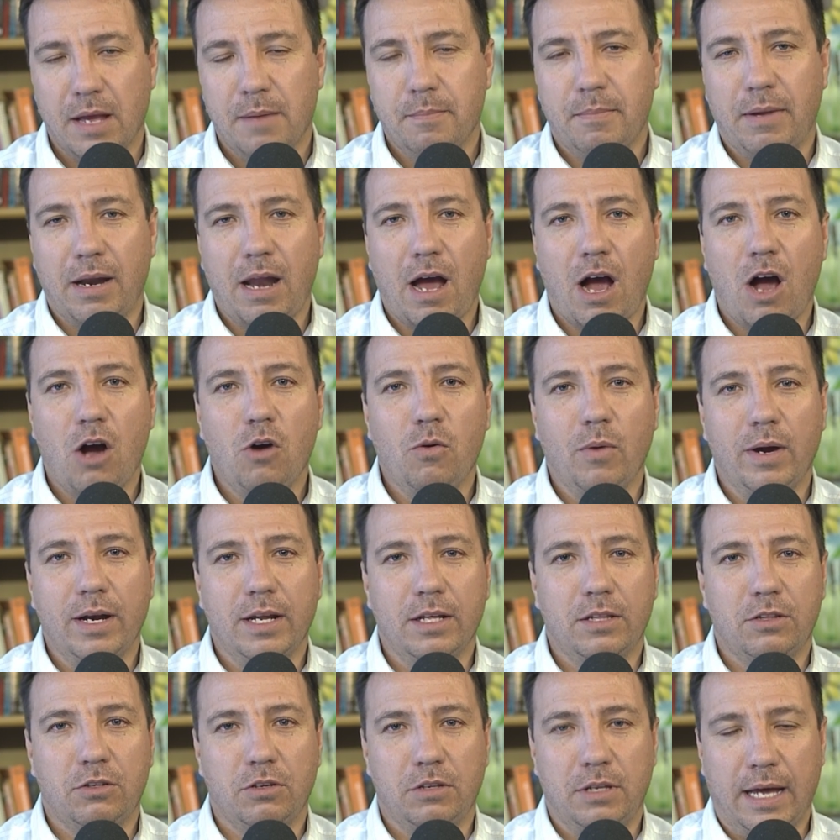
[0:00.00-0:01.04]
But I
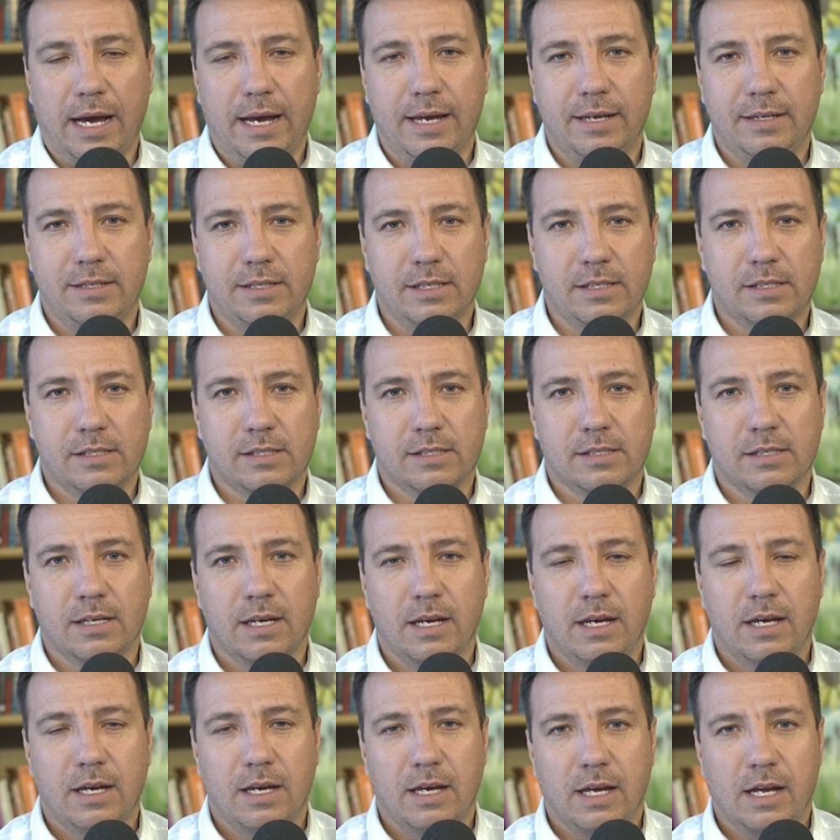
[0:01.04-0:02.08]
wanted today just
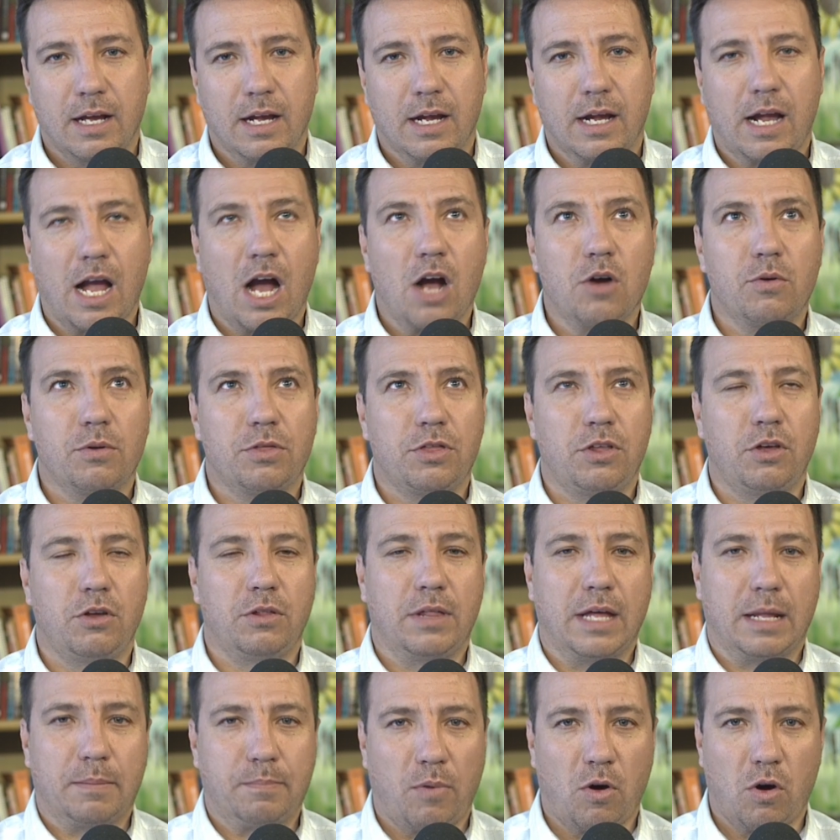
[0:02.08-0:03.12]
go with you
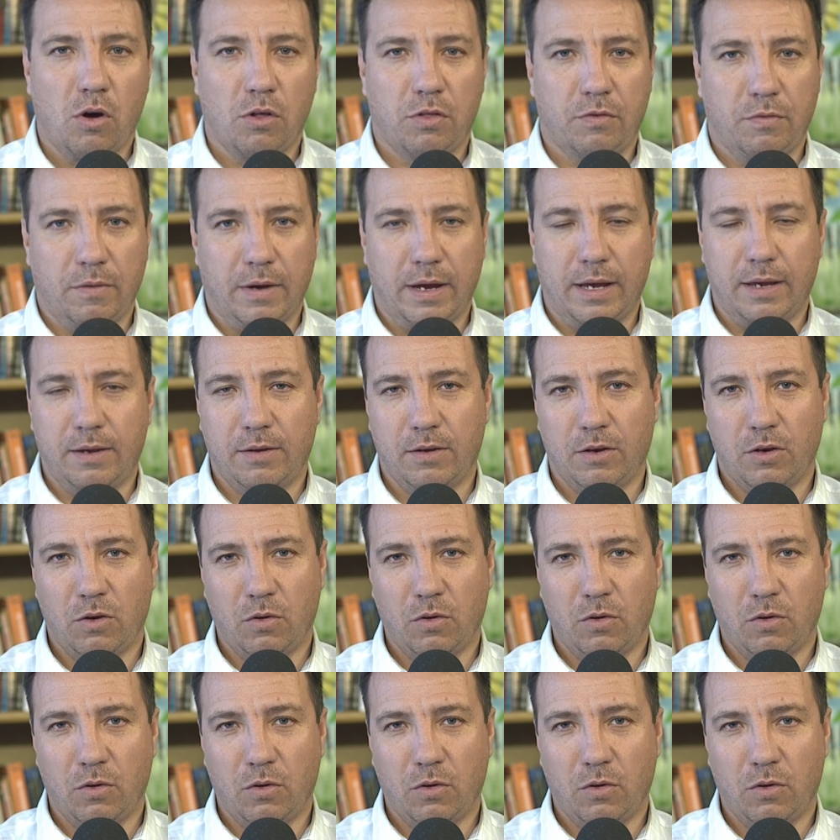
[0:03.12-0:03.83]
that pathway.